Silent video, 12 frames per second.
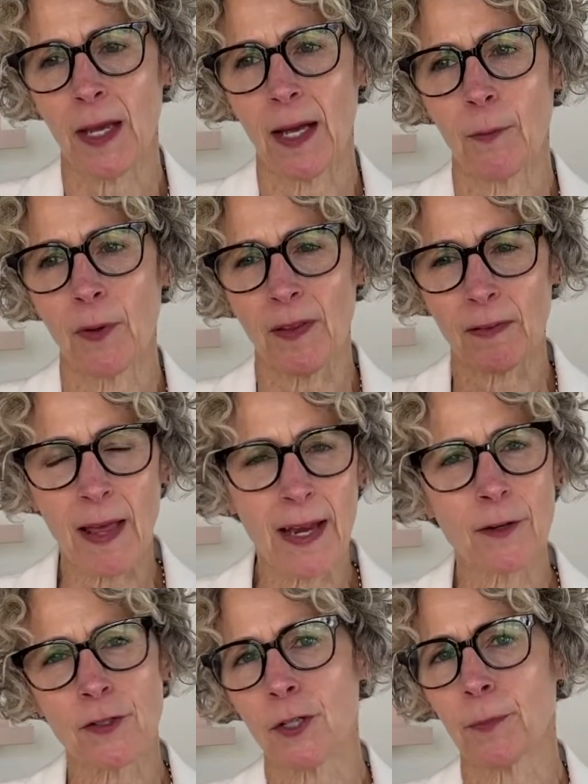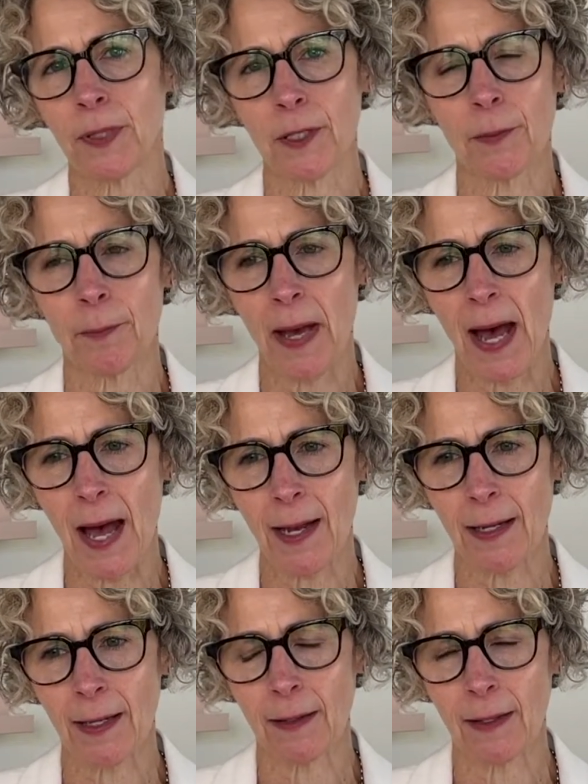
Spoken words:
when the layers are peeled back,